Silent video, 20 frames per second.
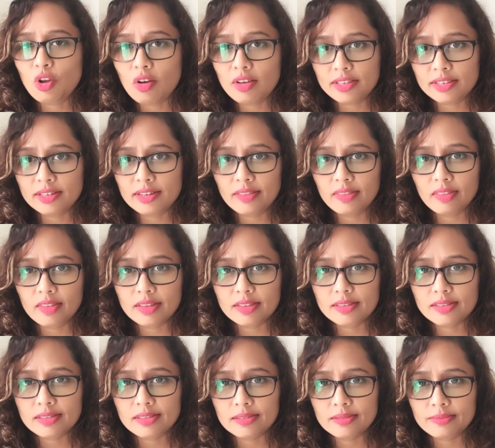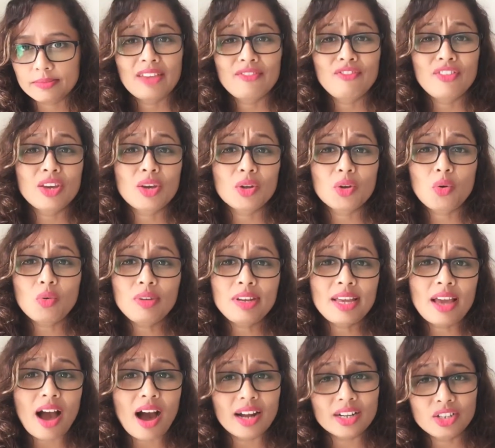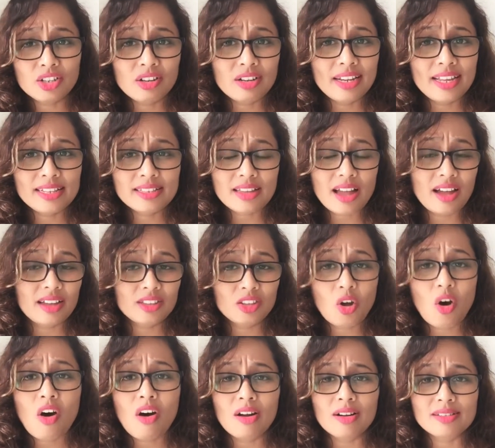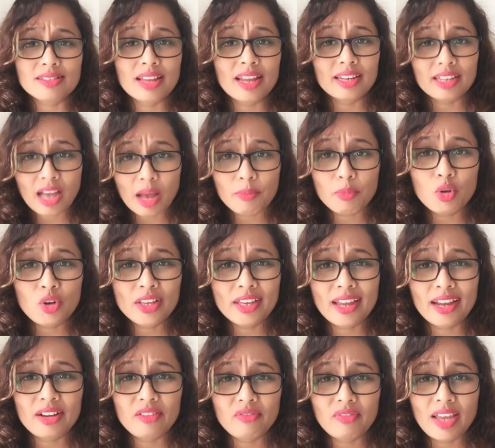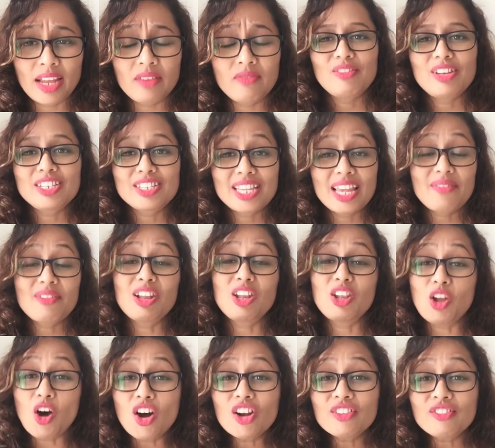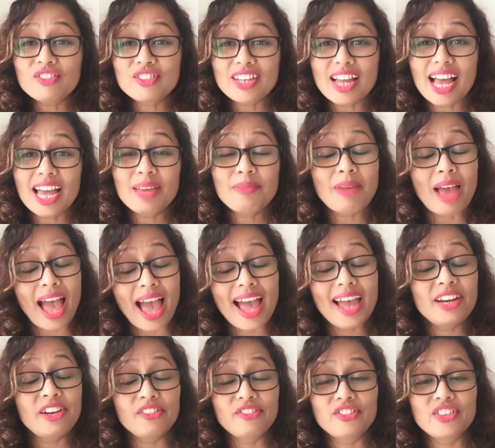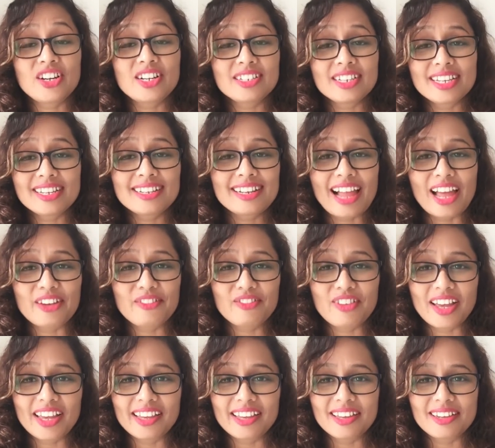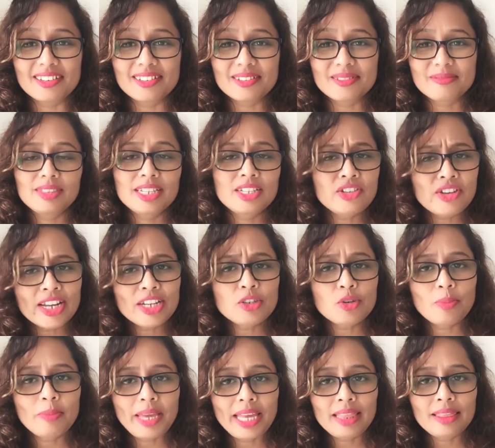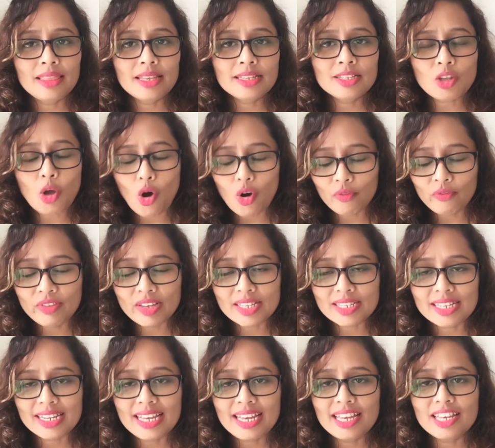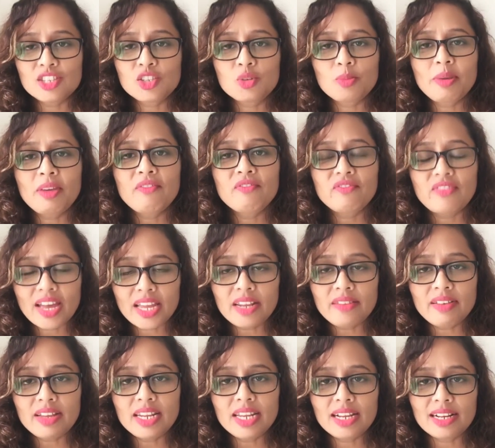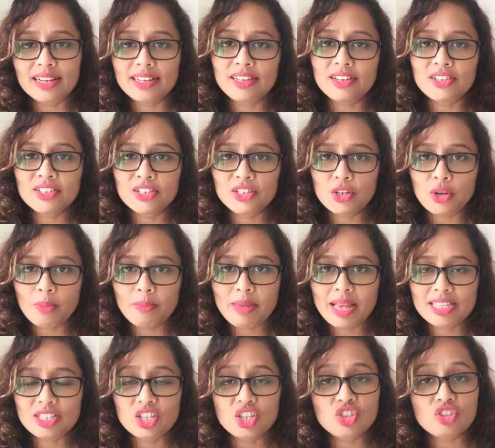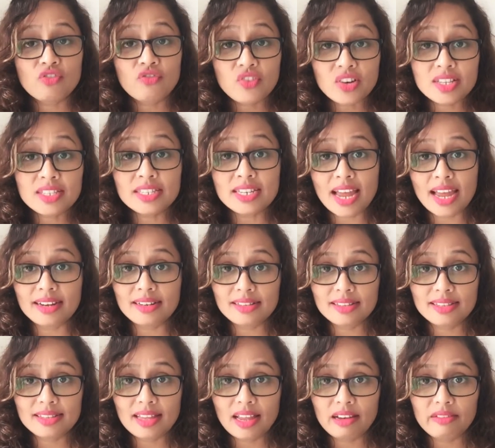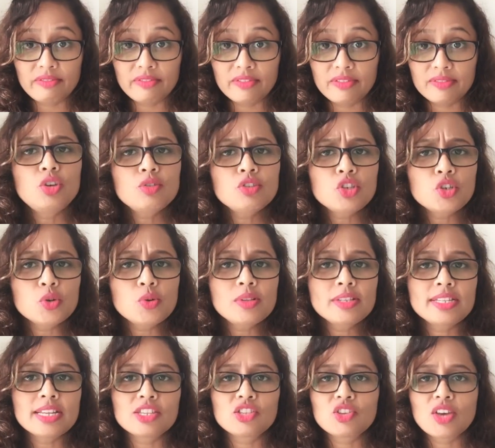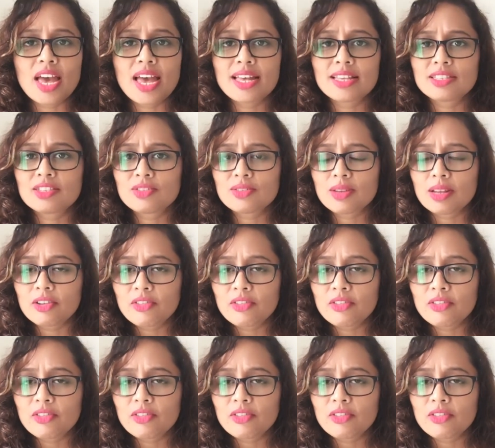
lost in this. If we can only articulate our thoughts and communicate well, we'll save a lot of time and effort in clarifying it. The trick to beat this, obviously, is to be very, very clear in your message firsthand itself. Use tools such as